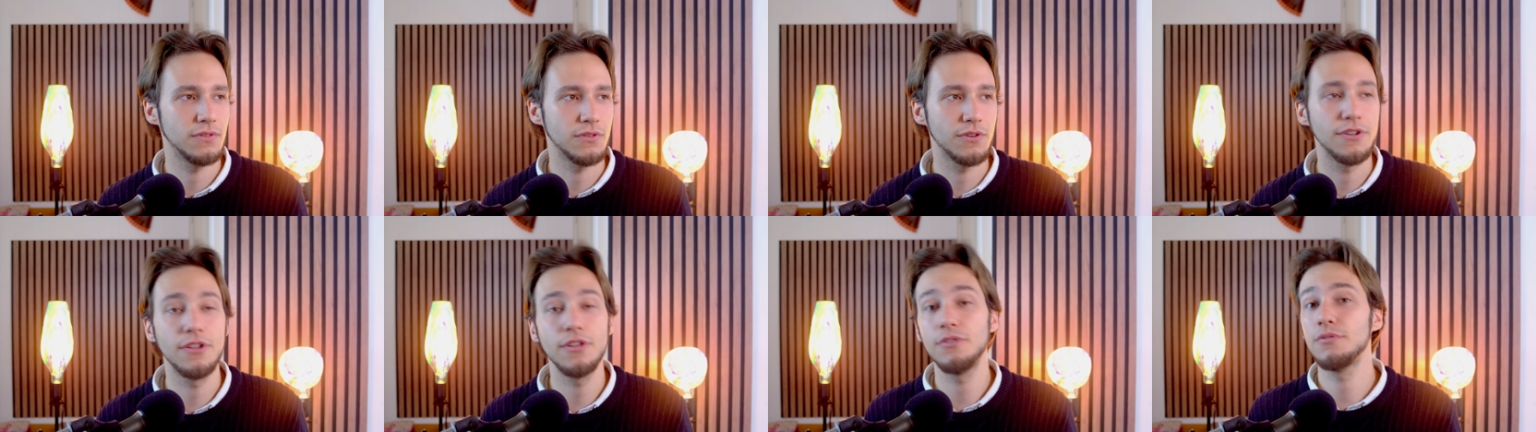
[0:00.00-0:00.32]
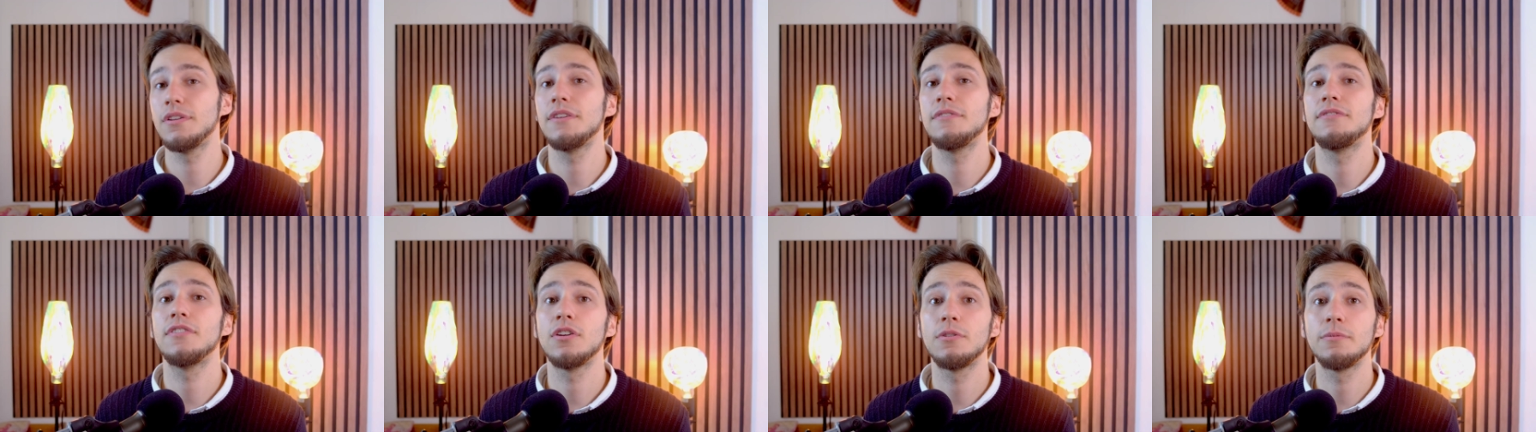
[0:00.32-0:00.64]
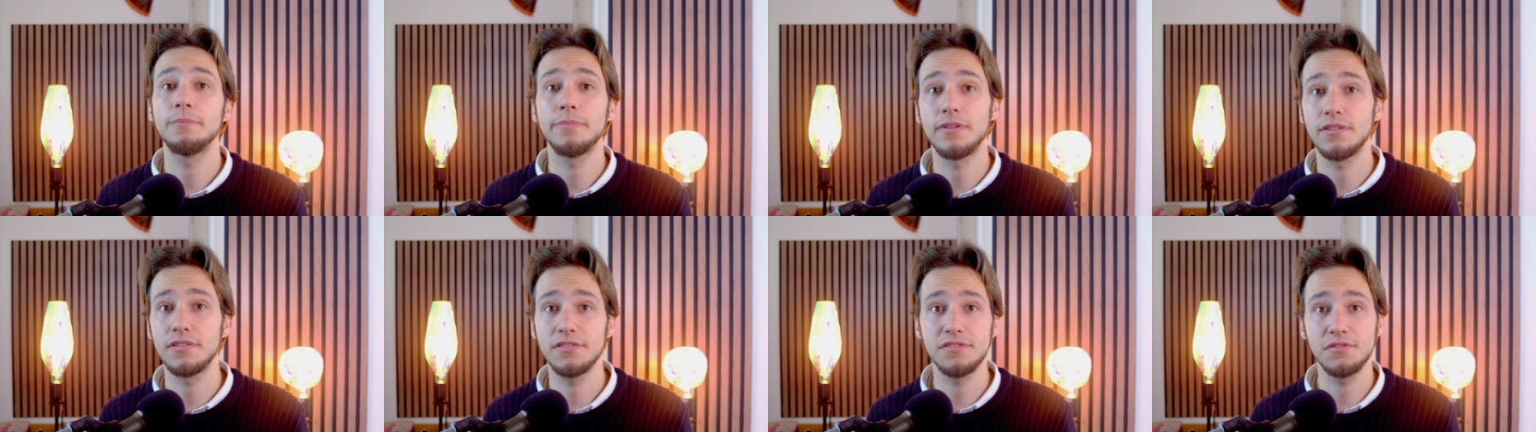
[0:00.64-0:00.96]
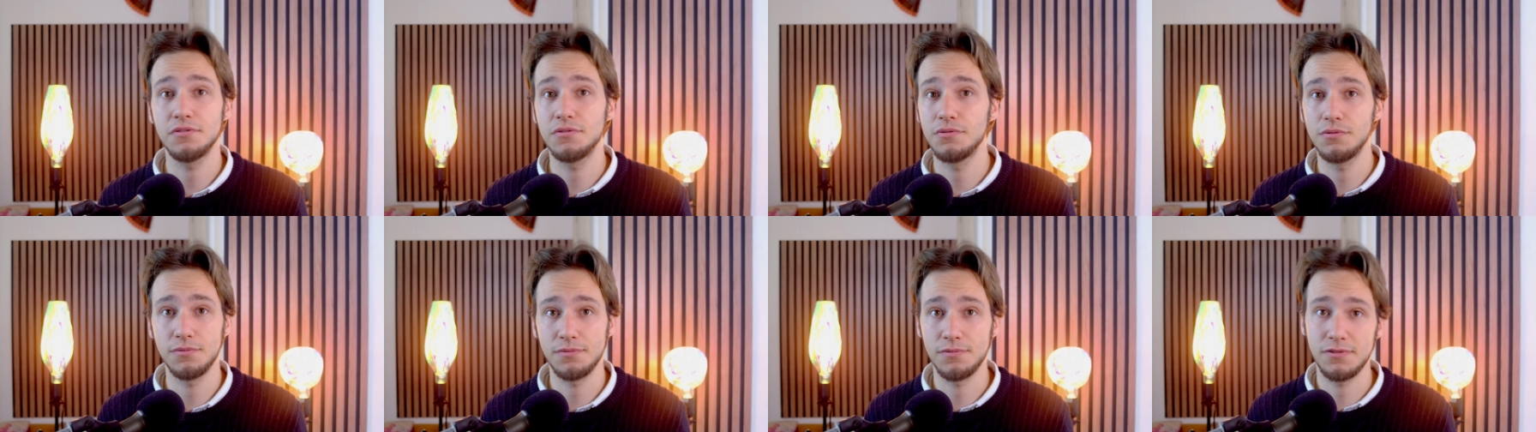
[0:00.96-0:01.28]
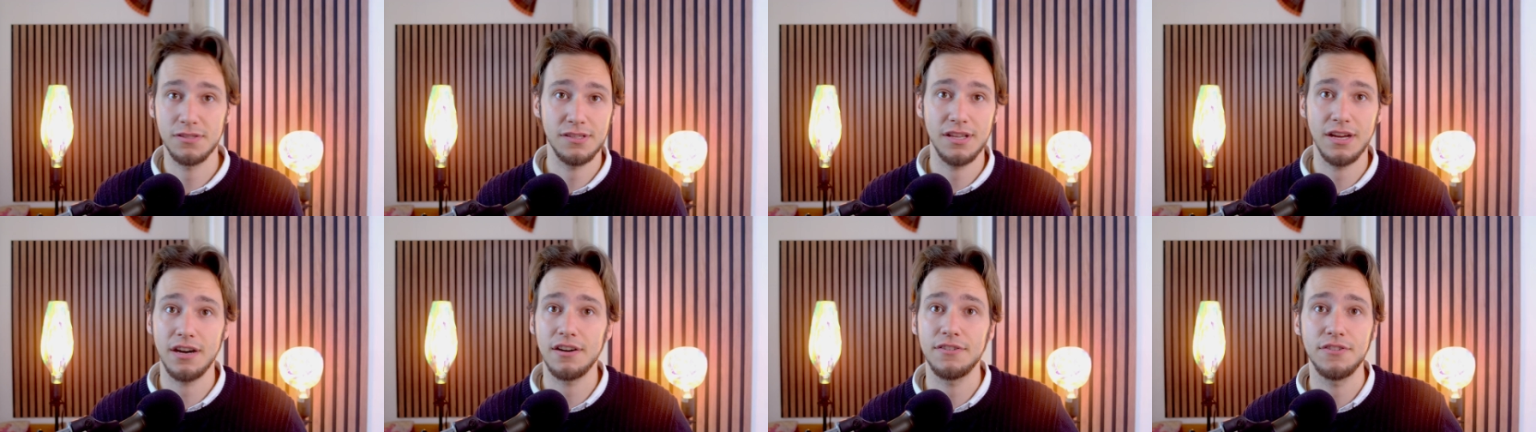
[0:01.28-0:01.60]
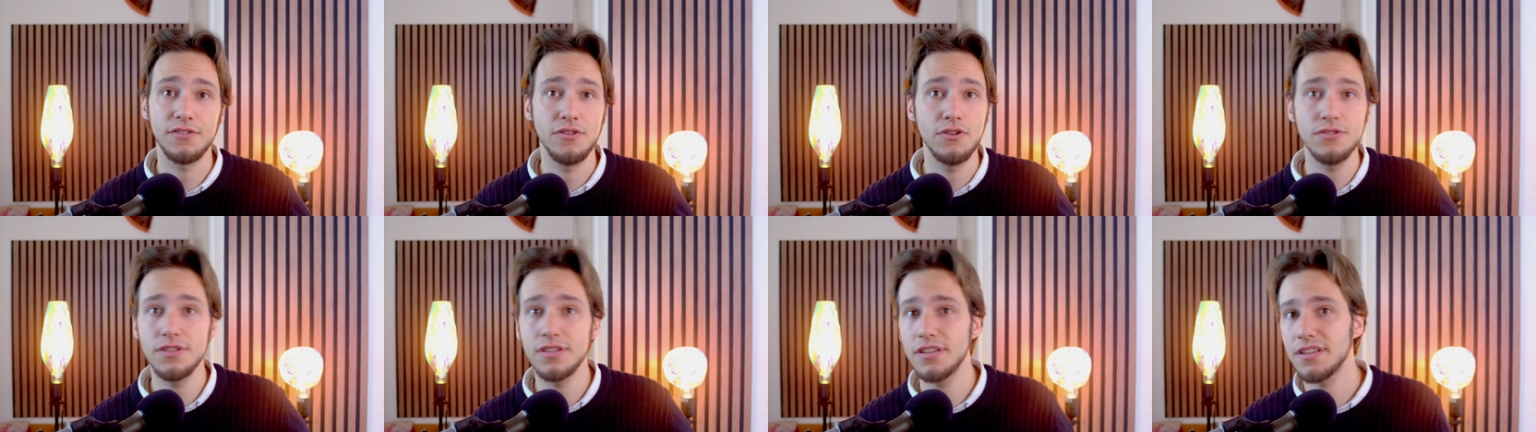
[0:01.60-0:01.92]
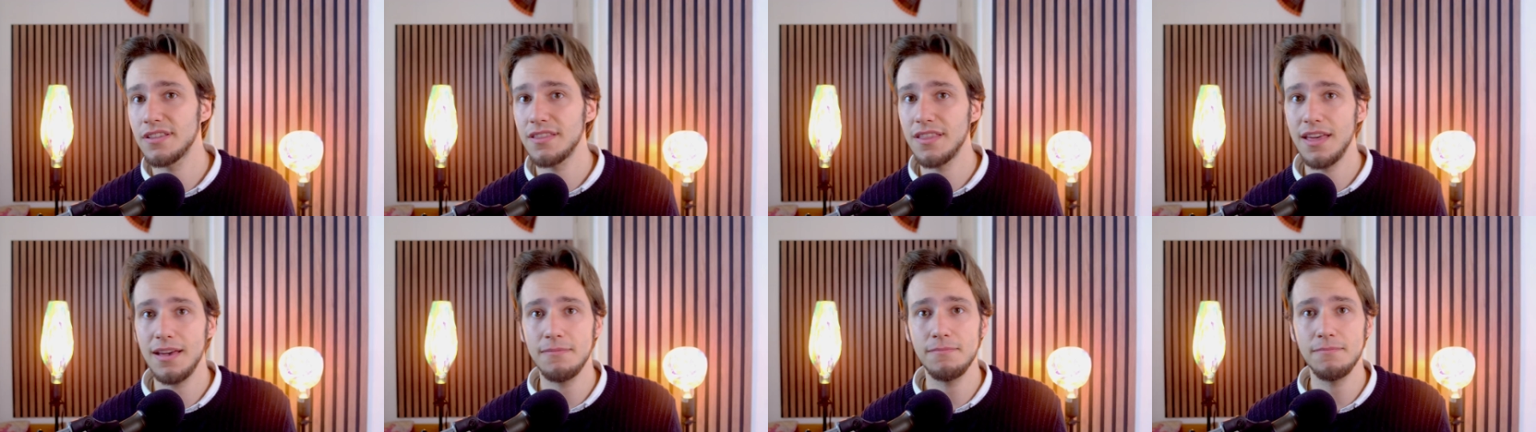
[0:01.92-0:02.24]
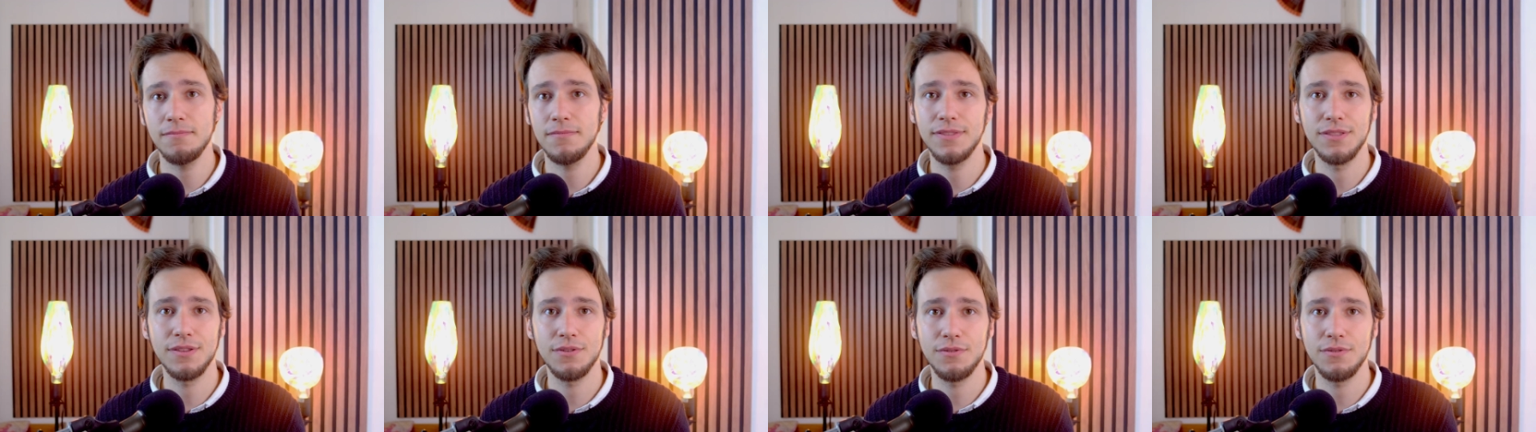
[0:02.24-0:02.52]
new developers to start using them?